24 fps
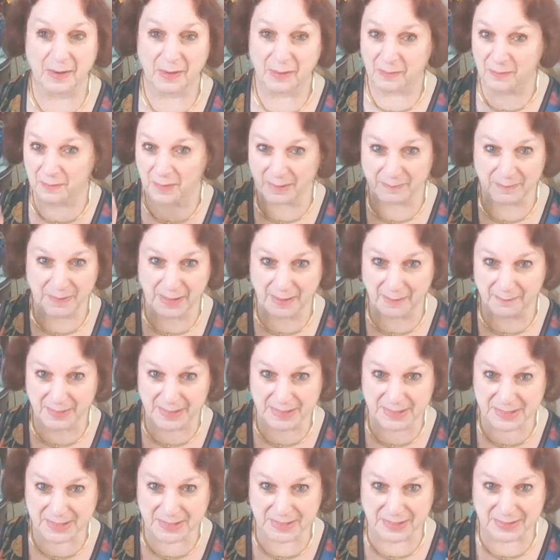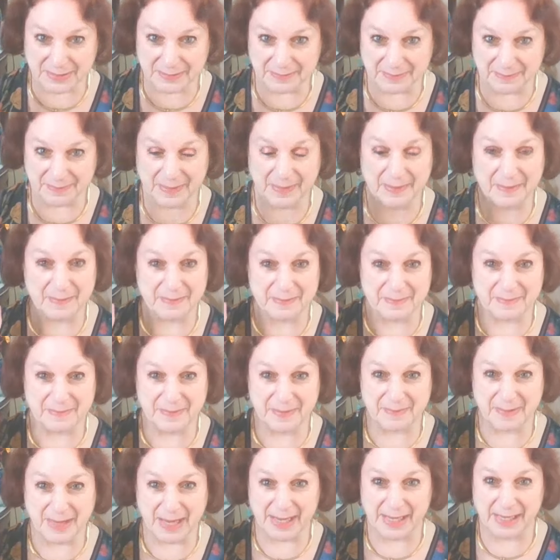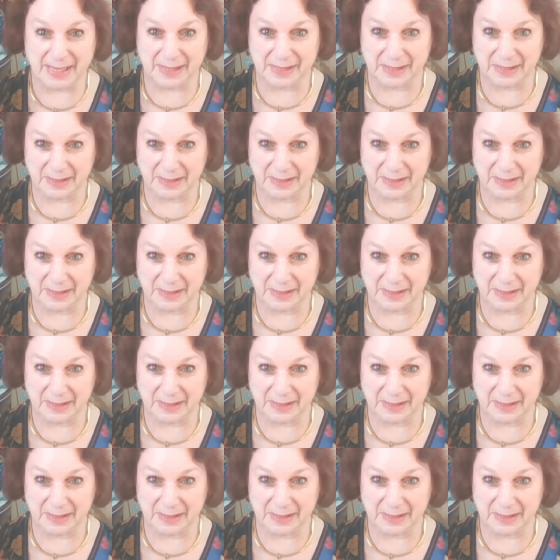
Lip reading: 1 p.m. Eastern. Bye-bye.